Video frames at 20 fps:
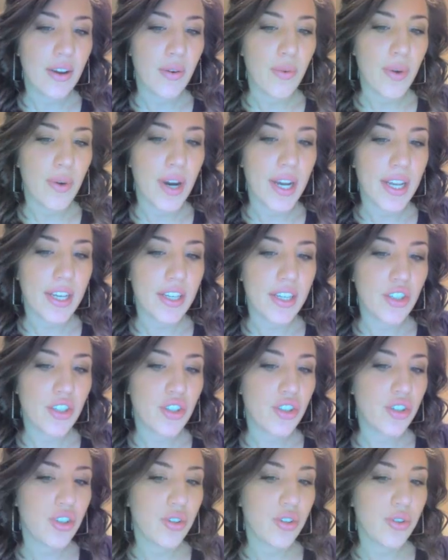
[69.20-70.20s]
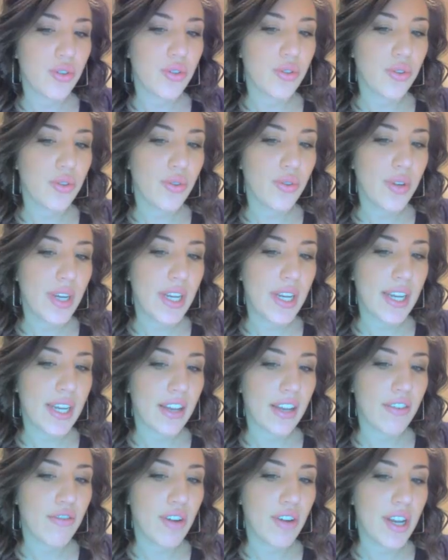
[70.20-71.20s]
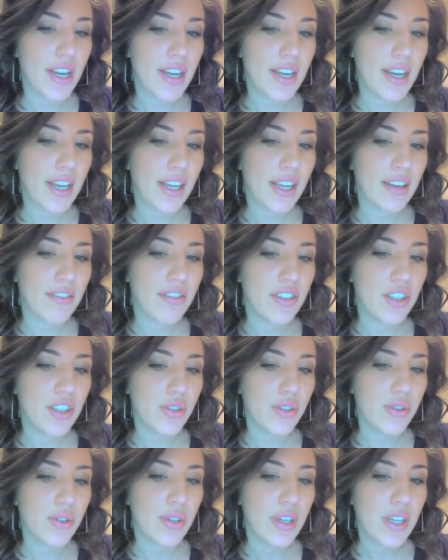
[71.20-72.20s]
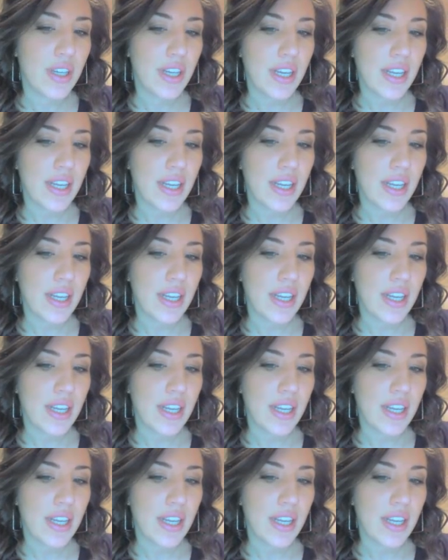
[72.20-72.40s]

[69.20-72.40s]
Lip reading: 1, 2, 3, -1, -2,